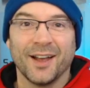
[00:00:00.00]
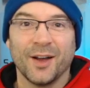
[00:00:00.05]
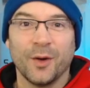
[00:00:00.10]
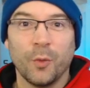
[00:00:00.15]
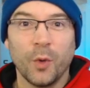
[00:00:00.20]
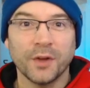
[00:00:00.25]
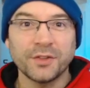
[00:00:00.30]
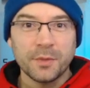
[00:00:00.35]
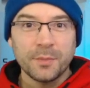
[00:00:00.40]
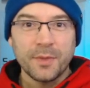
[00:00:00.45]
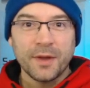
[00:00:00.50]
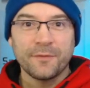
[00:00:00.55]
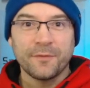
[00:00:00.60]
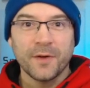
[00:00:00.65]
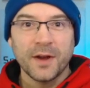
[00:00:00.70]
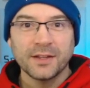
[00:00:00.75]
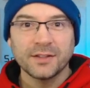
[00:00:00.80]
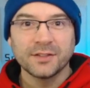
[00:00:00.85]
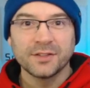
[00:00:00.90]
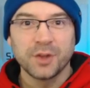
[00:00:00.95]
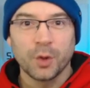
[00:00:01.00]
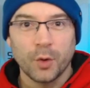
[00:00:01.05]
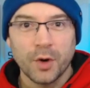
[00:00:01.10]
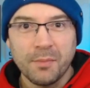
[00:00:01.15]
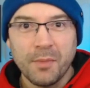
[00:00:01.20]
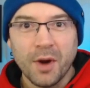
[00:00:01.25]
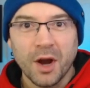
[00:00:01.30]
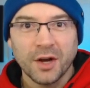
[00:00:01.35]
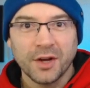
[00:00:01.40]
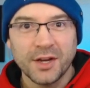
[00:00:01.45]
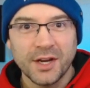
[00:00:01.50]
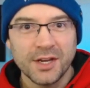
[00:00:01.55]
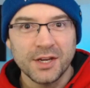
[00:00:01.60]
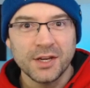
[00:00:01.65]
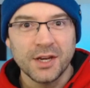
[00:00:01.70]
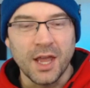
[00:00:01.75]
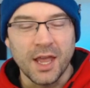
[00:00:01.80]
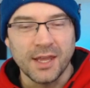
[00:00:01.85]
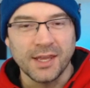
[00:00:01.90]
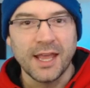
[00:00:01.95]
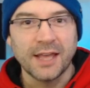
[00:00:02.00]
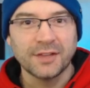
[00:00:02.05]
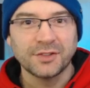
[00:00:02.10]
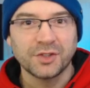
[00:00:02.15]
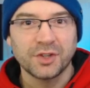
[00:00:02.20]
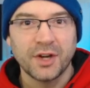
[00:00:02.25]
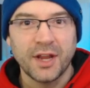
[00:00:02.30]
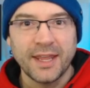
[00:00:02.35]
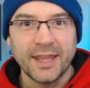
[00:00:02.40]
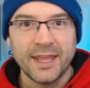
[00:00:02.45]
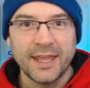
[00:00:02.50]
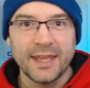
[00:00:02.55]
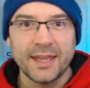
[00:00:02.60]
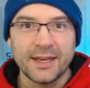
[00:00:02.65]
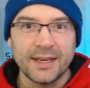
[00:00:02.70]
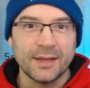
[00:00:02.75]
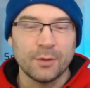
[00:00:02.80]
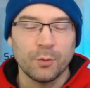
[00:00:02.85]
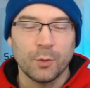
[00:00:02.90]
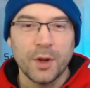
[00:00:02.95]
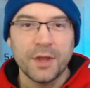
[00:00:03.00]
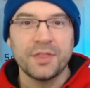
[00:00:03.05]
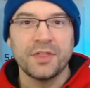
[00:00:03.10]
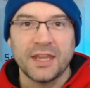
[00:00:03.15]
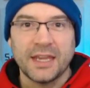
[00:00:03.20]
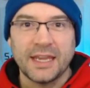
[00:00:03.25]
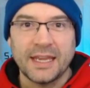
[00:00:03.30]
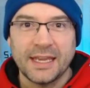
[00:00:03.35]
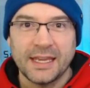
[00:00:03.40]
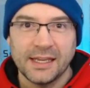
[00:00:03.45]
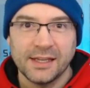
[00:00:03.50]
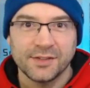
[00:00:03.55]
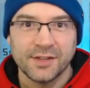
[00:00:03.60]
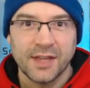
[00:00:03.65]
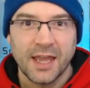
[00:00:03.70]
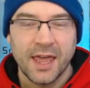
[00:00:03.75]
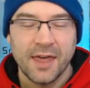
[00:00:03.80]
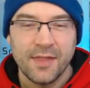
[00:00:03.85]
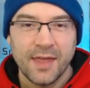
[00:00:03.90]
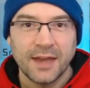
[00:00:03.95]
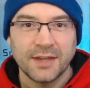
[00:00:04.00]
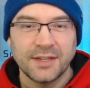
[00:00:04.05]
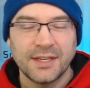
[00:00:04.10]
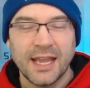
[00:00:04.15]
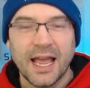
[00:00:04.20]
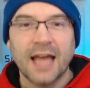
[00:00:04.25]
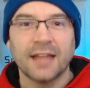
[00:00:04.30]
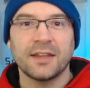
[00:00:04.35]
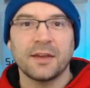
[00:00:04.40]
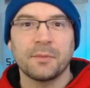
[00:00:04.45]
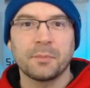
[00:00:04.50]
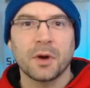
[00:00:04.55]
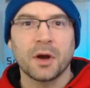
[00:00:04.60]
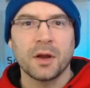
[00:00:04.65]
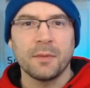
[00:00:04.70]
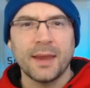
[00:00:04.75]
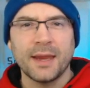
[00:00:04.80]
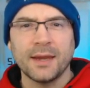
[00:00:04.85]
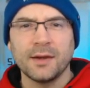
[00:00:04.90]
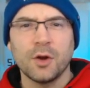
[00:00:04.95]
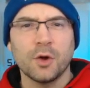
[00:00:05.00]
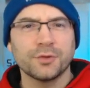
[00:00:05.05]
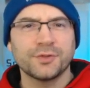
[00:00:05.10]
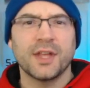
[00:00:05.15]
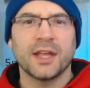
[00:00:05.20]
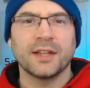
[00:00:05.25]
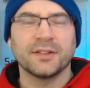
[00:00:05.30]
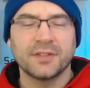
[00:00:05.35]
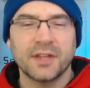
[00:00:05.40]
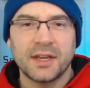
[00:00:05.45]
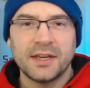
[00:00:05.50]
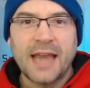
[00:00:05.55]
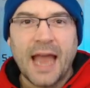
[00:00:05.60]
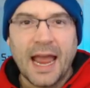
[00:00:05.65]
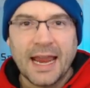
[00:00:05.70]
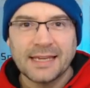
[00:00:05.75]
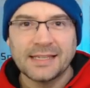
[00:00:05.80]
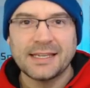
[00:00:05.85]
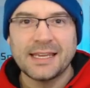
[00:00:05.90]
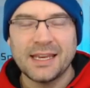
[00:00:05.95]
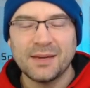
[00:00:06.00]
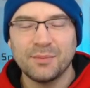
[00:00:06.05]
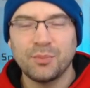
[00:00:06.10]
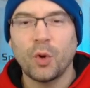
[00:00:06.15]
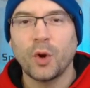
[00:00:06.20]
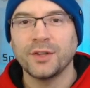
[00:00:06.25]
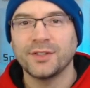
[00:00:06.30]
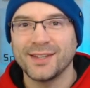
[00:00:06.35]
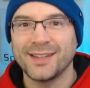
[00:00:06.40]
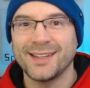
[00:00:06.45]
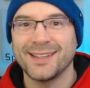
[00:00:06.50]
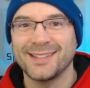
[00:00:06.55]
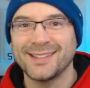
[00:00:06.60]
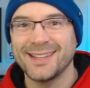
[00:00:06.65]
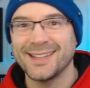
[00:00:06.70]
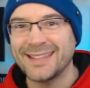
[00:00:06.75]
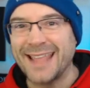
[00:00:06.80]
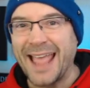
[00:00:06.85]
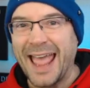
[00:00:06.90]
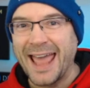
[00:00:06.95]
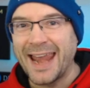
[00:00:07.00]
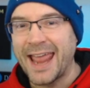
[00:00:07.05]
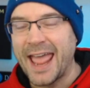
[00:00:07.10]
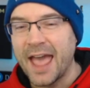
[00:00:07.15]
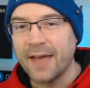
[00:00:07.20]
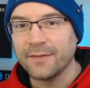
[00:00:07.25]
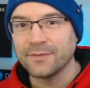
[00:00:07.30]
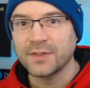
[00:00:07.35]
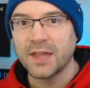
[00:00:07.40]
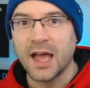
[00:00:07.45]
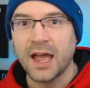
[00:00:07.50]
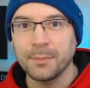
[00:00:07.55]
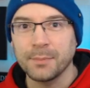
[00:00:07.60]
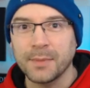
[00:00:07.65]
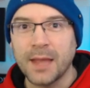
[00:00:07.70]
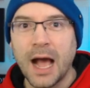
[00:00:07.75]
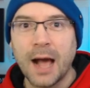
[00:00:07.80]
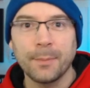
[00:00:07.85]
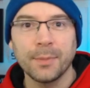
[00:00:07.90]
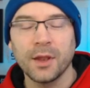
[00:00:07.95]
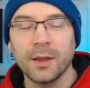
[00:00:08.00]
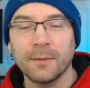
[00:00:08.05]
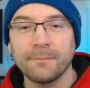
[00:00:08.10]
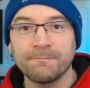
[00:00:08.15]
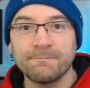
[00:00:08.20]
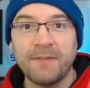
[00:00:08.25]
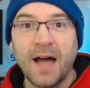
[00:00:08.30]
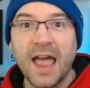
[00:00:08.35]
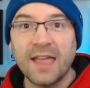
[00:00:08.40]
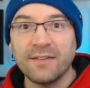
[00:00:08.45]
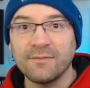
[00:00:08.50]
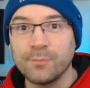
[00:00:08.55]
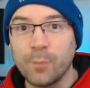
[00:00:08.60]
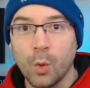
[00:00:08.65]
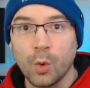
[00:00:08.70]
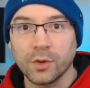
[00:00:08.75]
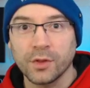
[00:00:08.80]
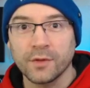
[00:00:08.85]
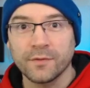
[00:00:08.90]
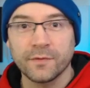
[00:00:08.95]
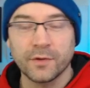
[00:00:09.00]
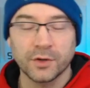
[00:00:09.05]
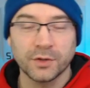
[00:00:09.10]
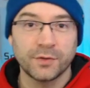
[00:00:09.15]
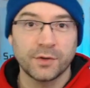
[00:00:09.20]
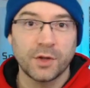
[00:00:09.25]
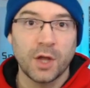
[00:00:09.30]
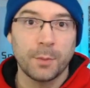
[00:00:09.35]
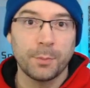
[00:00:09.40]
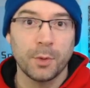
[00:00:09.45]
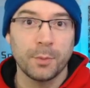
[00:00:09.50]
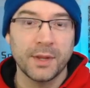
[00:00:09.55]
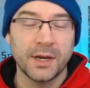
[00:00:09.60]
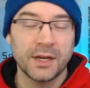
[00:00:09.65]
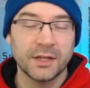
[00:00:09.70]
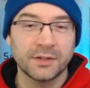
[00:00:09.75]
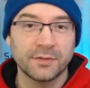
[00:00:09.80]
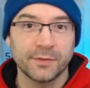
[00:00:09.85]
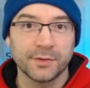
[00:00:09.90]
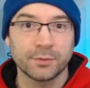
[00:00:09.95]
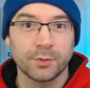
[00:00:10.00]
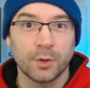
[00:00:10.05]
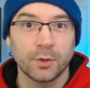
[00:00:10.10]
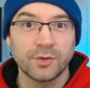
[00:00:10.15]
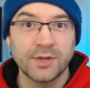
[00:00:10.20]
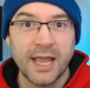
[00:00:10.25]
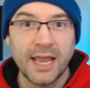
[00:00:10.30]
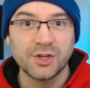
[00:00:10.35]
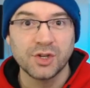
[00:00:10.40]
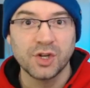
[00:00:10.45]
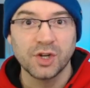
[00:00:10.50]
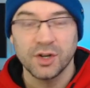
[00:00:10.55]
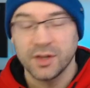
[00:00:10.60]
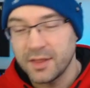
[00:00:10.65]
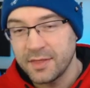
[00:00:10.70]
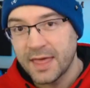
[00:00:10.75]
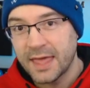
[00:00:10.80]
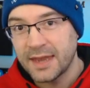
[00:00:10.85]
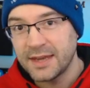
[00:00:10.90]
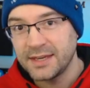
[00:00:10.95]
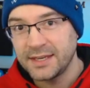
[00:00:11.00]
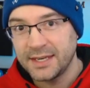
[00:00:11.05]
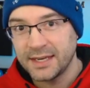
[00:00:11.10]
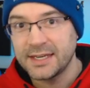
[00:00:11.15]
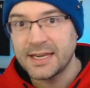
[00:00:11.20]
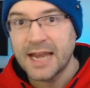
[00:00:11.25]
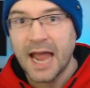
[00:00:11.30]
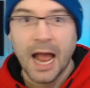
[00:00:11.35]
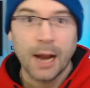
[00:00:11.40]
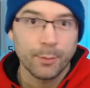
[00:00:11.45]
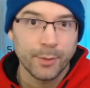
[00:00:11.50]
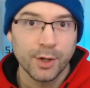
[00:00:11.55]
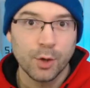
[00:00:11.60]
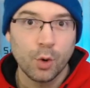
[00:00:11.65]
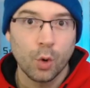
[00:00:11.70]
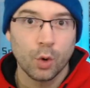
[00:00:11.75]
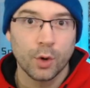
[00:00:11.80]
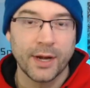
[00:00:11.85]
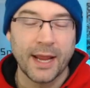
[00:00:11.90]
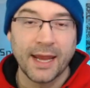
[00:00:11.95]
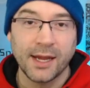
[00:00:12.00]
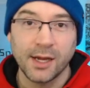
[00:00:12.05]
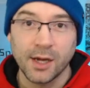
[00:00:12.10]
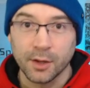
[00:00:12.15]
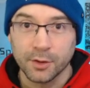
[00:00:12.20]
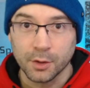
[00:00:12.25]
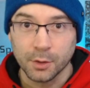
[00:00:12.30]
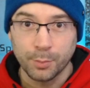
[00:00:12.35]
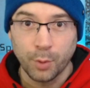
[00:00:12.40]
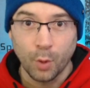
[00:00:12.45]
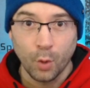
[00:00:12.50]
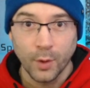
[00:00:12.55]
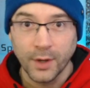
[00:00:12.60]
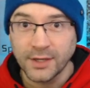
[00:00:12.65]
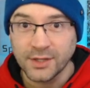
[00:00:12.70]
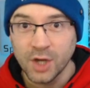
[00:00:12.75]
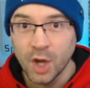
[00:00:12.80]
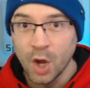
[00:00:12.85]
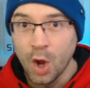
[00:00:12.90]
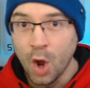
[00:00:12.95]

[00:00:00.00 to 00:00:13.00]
What's up, my friends? Lauri Markkanen yesterday hit with ease, and then Deontay Murray made no sense. Had nineteen points and assists at halftime, gobbled up five more in the first couple minutes of his rotation, and then did not record another point